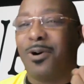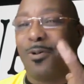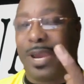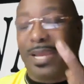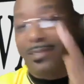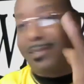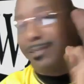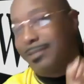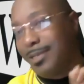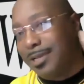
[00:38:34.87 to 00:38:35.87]
or wait.
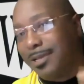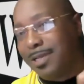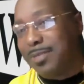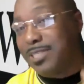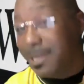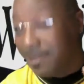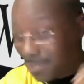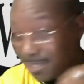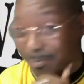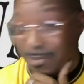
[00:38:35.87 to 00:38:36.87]
Let me tell you
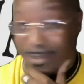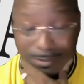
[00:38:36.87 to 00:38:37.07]
something.